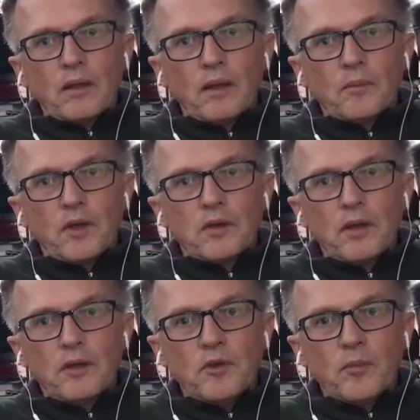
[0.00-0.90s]
I'm
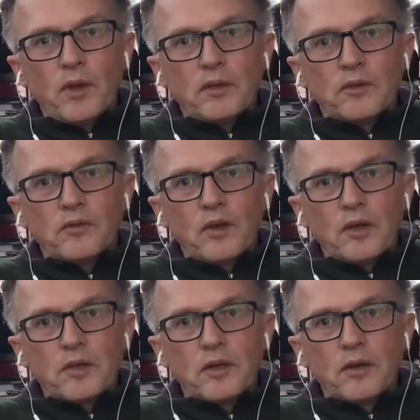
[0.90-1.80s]
continuing my
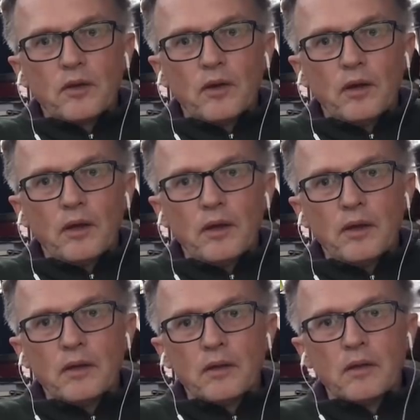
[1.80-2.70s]
discussion
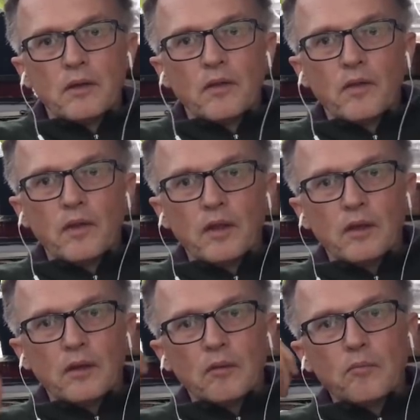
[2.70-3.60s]
on the
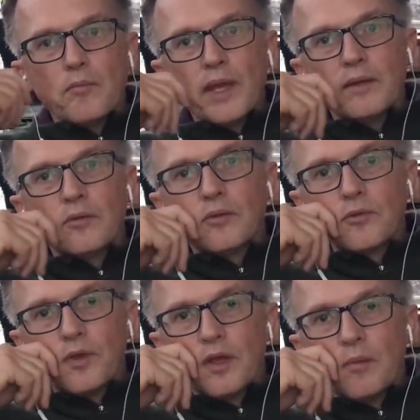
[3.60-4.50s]

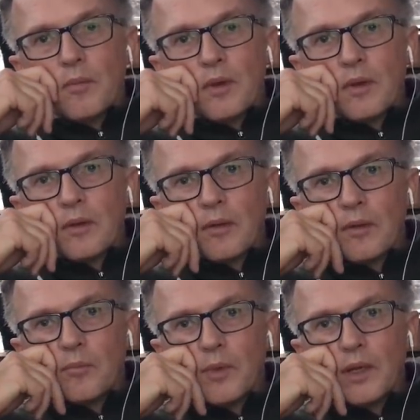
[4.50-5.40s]
mainstream
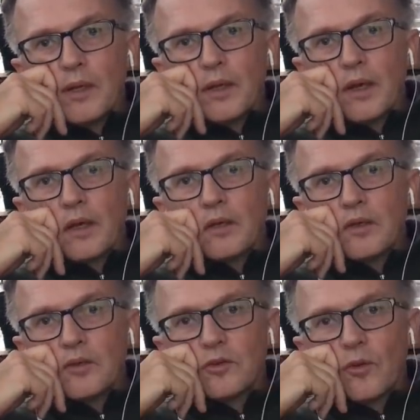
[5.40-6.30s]
media
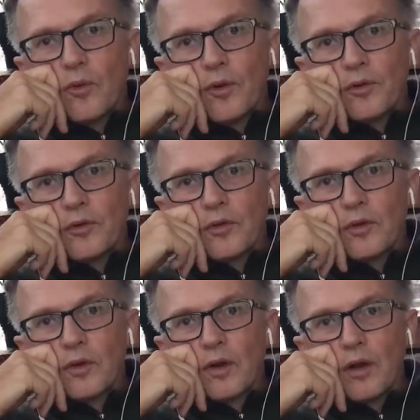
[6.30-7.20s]
discourse
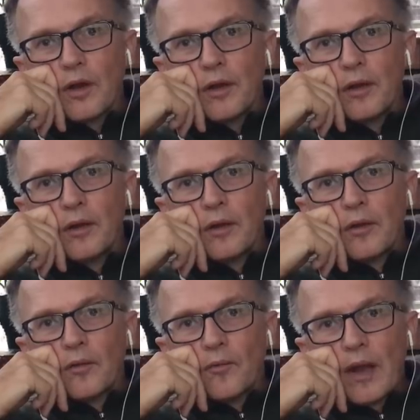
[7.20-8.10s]
on
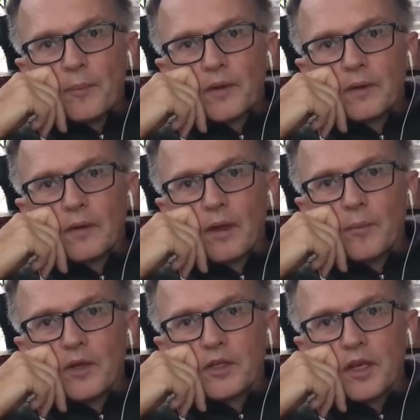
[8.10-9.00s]
rapid
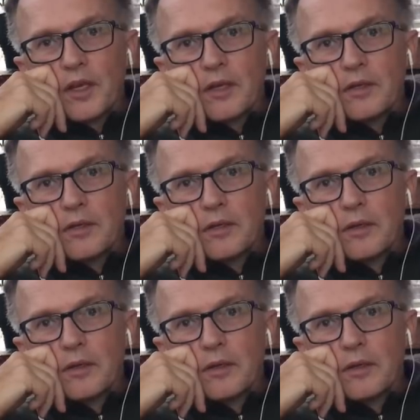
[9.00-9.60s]
climate change.